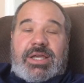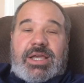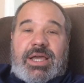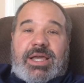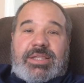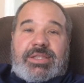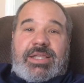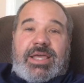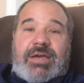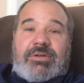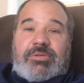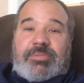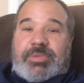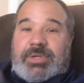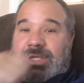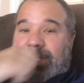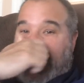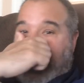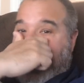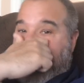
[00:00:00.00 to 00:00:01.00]
And that would
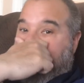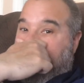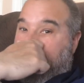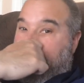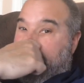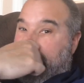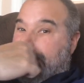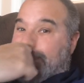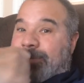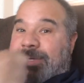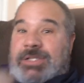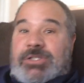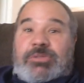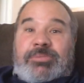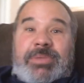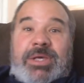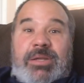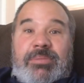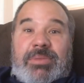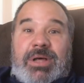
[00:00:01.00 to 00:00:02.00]
be a girl's basal
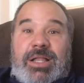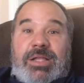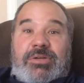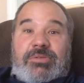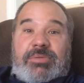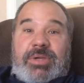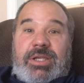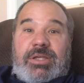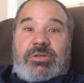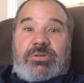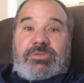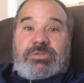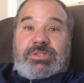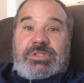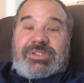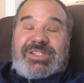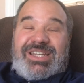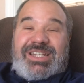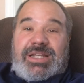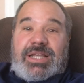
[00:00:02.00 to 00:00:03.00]
metabolic rate who's a
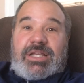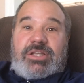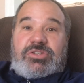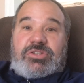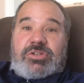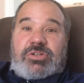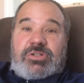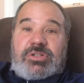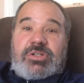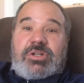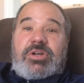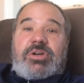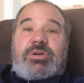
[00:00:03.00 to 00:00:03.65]
teenager